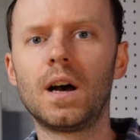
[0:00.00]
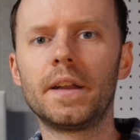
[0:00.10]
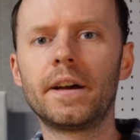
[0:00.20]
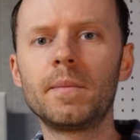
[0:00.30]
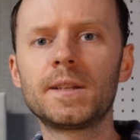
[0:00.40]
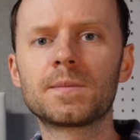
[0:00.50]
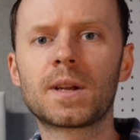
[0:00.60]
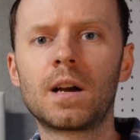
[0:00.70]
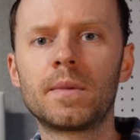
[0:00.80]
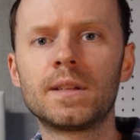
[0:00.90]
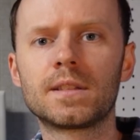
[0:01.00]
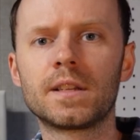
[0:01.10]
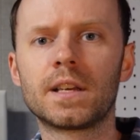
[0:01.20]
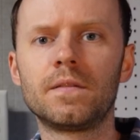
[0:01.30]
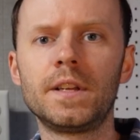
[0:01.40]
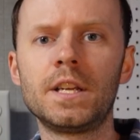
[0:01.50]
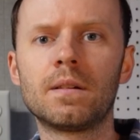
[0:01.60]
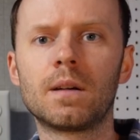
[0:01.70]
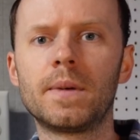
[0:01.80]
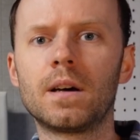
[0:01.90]
Uh, now I made some comments in that video
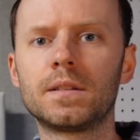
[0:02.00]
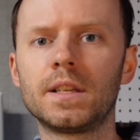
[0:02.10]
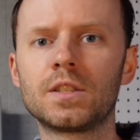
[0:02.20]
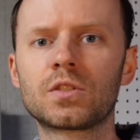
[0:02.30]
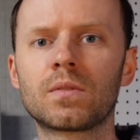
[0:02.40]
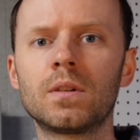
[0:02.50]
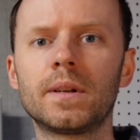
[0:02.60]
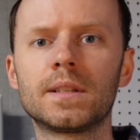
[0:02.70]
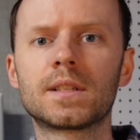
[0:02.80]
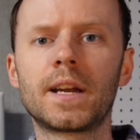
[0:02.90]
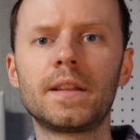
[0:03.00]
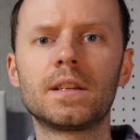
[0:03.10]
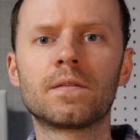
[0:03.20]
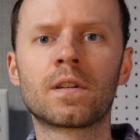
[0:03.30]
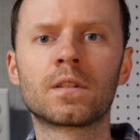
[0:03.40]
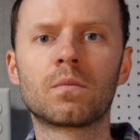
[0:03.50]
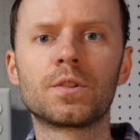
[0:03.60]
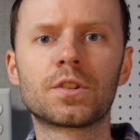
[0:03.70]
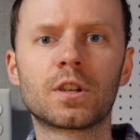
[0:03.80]
about the screw inside the inverter which